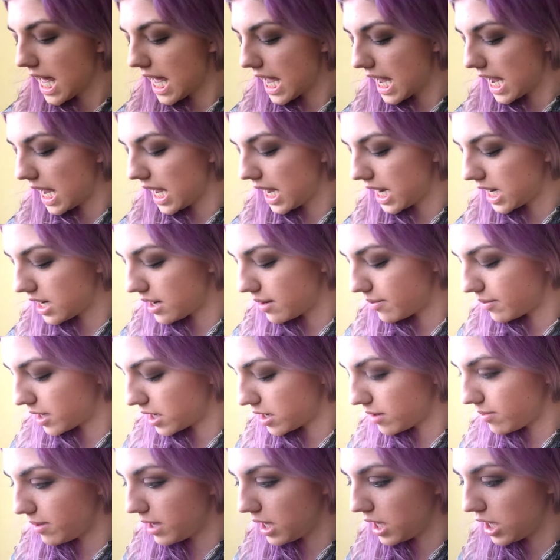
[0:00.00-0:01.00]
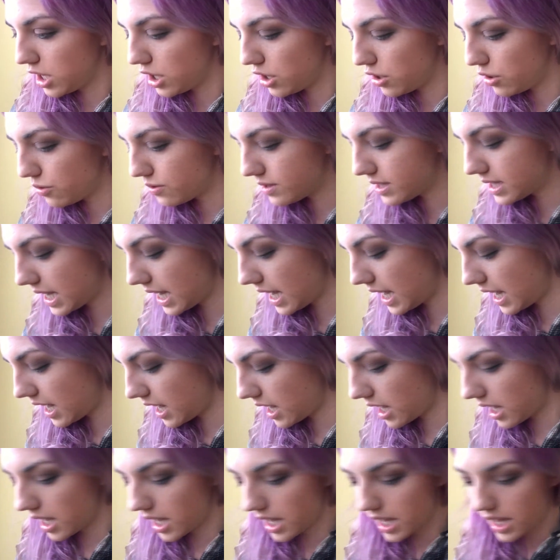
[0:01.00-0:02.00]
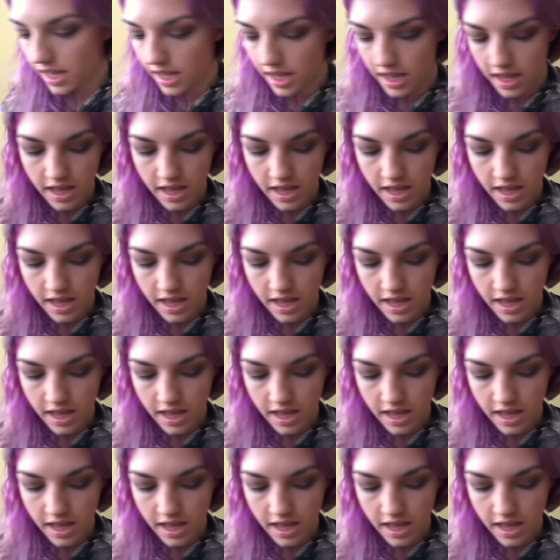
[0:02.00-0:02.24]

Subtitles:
and I'm gonna be using